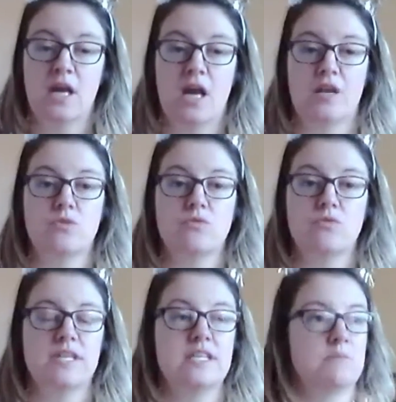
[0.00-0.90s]
And all
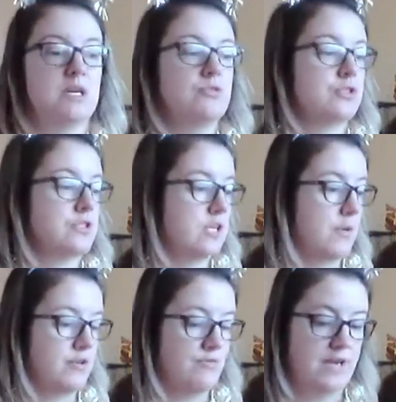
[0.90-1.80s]
these emotions are
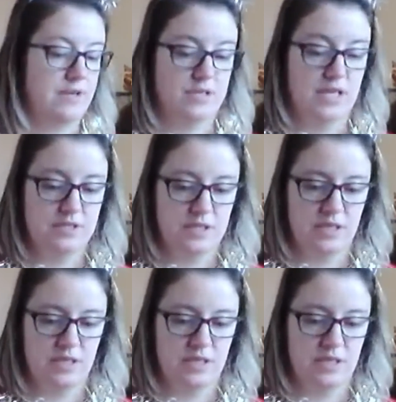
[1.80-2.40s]
going round, and